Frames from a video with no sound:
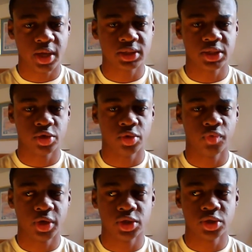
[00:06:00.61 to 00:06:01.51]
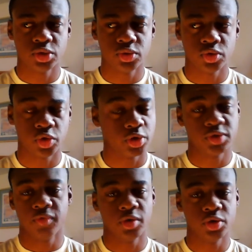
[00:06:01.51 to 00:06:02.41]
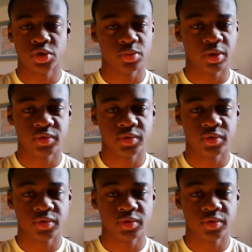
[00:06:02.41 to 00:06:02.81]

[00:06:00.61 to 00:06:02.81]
actually in your running shoes or your civilian shoes, whatever